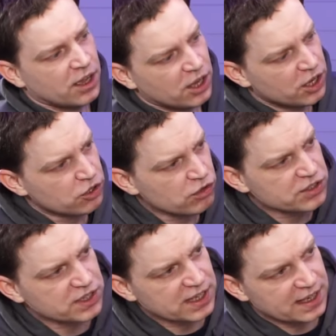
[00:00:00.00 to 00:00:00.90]

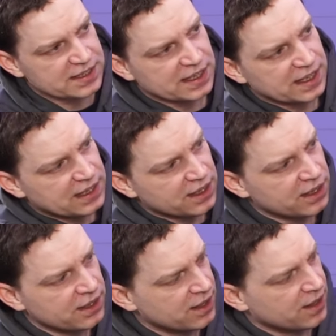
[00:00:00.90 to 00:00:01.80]
across the case
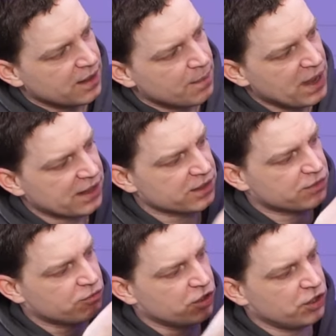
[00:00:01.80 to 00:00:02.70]
here, back
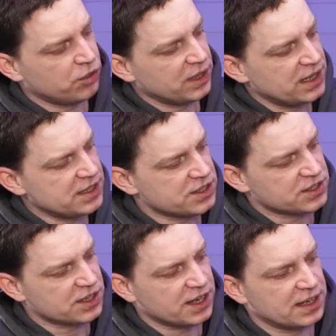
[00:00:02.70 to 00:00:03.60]
through into the
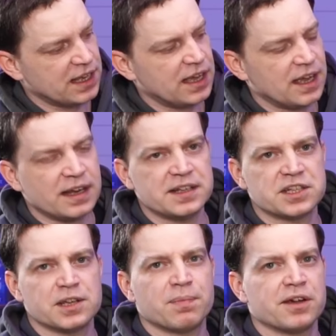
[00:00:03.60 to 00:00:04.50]
side here and into your power